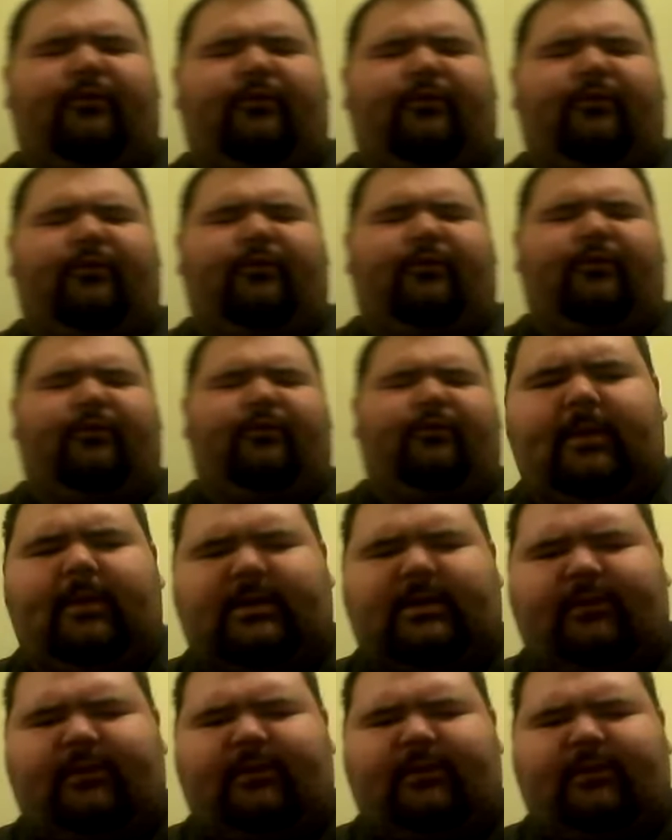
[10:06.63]
stuff that
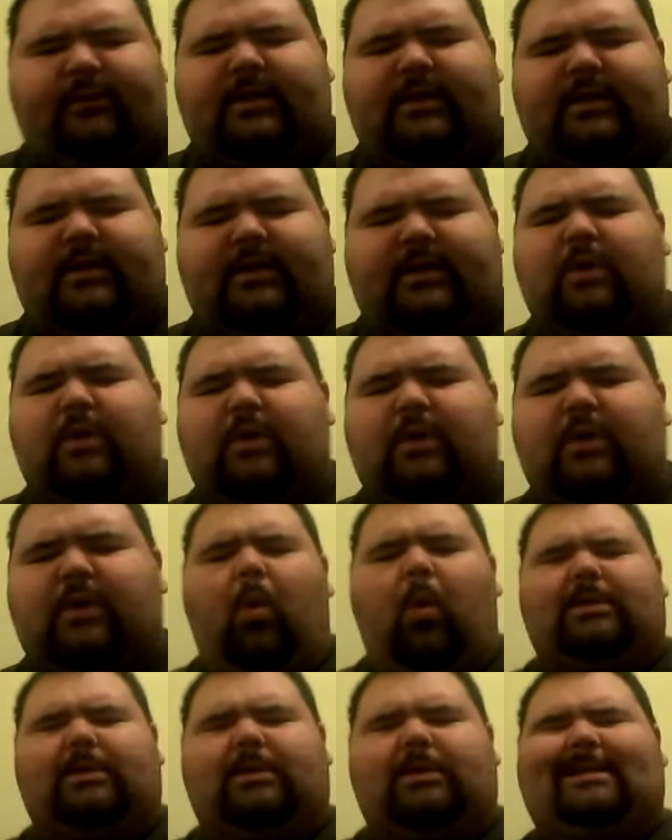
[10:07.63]
happened in this franchise
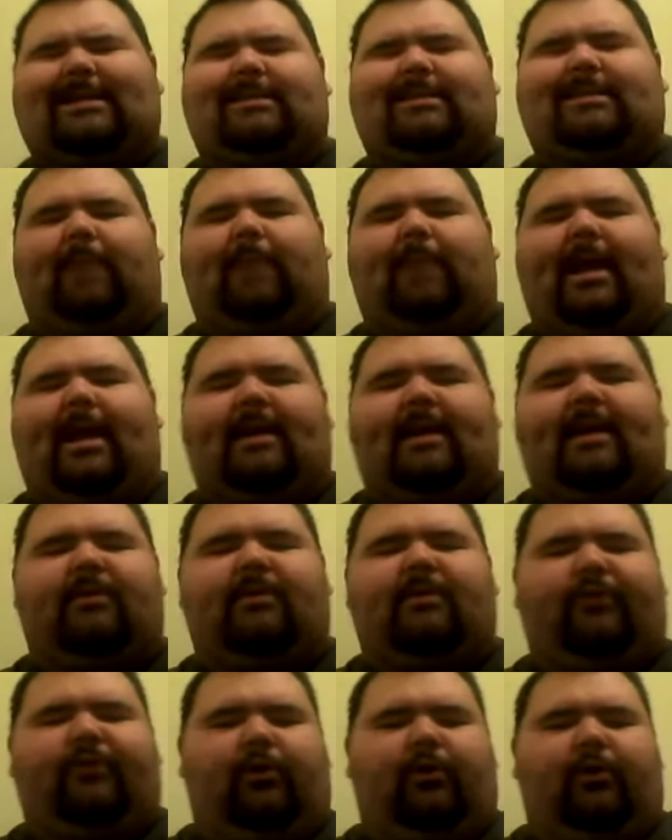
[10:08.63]
was
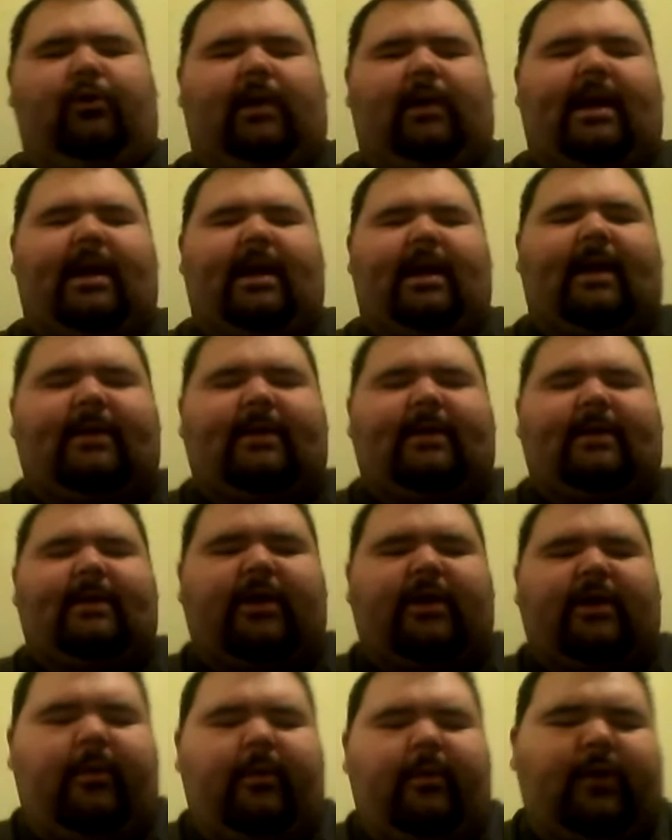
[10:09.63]
explained thoroughly
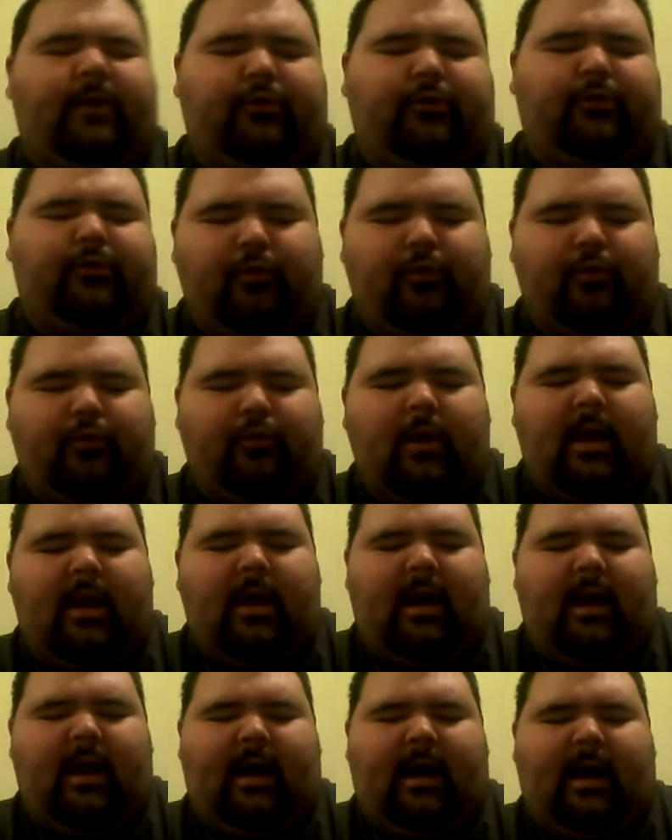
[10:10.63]
in Terminator 2.
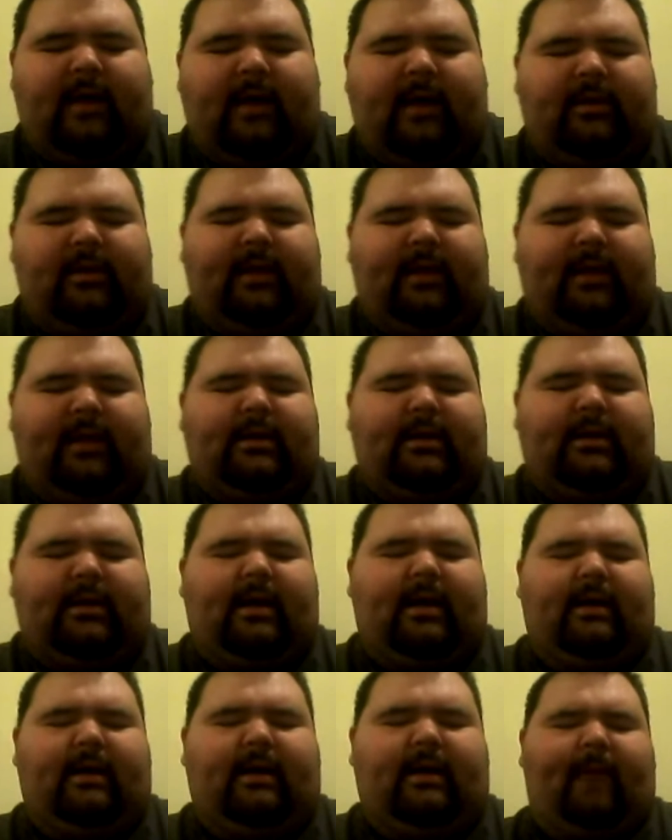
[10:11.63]

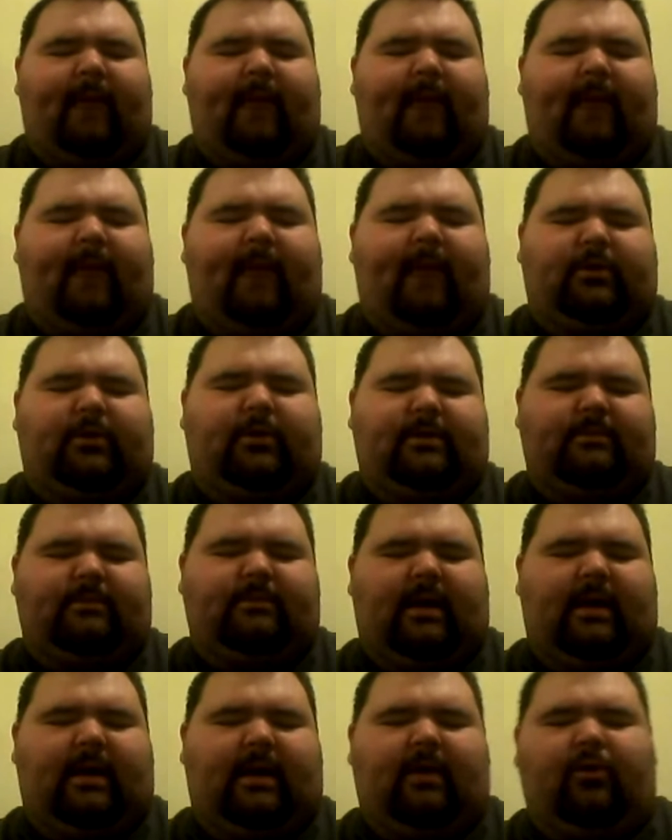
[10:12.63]
Linda Hamilton,
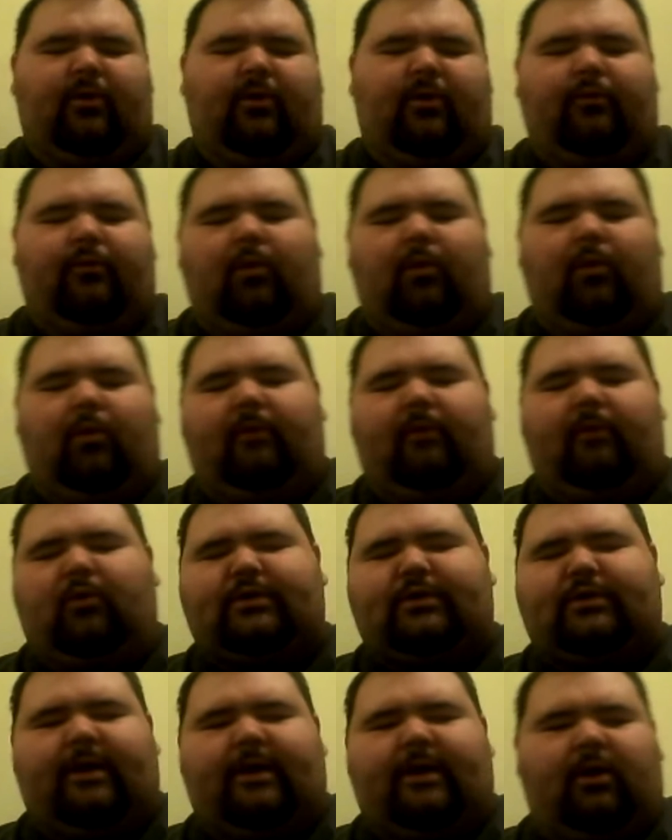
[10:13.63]
her role,
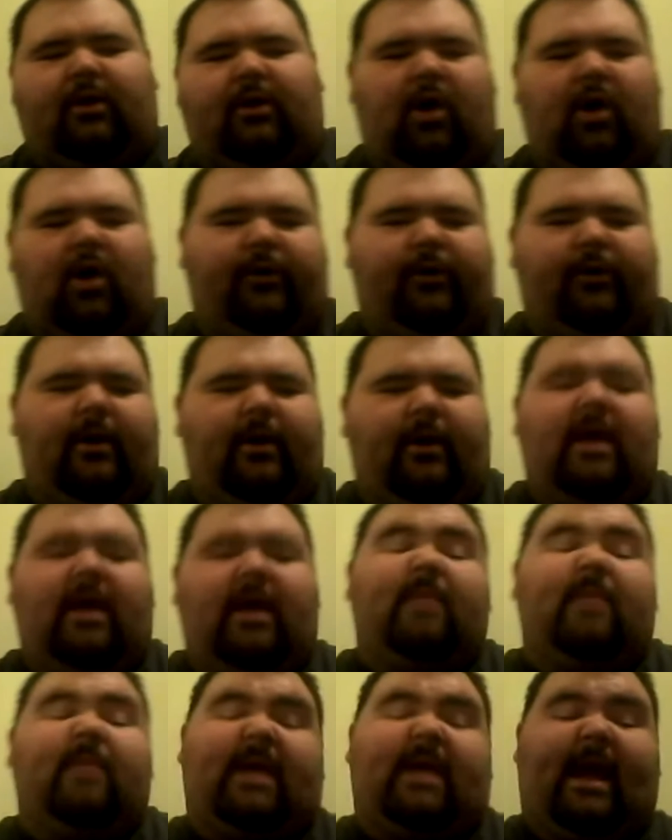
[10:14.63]
of course, Sarah Connor,
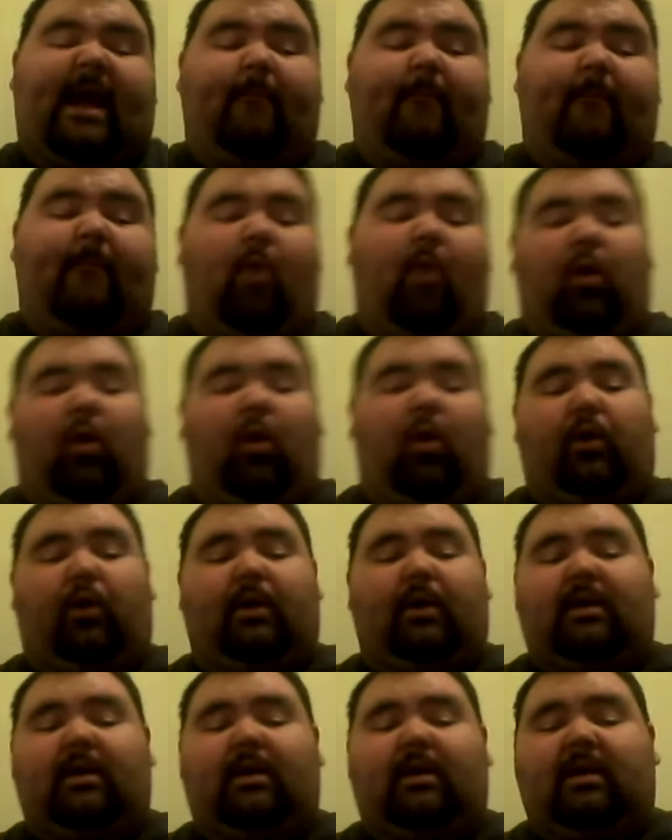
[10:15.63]
became
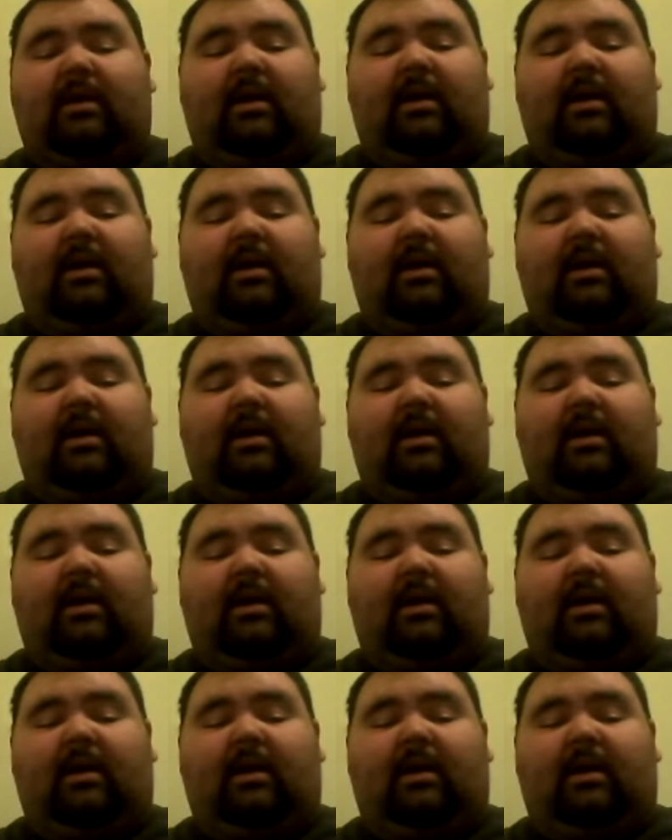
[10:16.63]
more